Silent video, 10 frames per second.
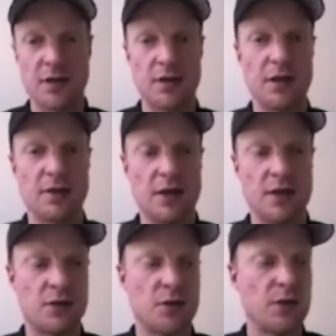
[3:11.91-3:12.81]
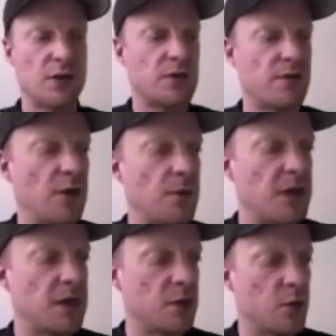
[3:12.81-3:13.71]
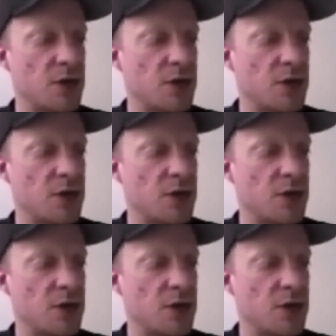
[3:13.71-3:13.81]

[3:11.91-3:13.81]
and so there's a very big